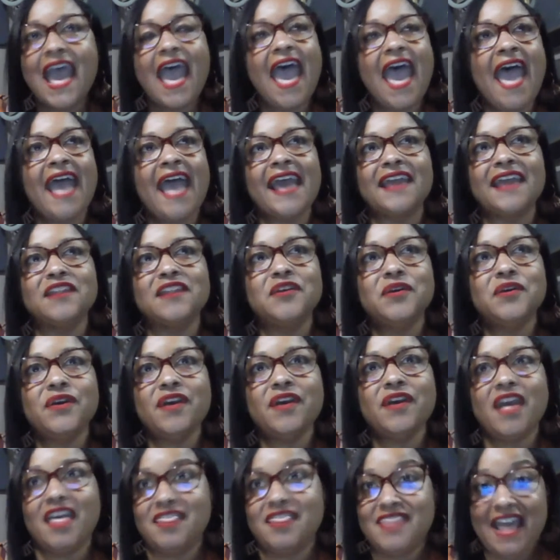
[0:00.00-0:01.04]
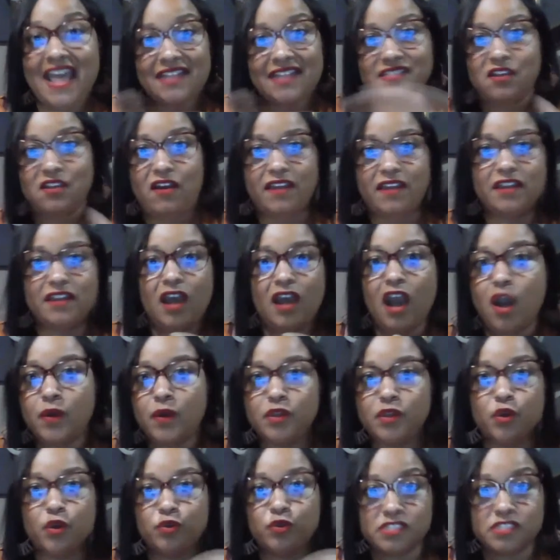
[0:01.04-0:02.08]
And that's kind of how it
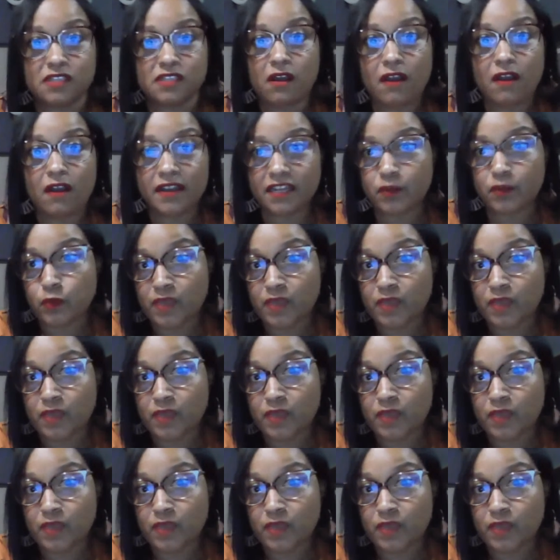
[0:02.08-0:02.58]
all started.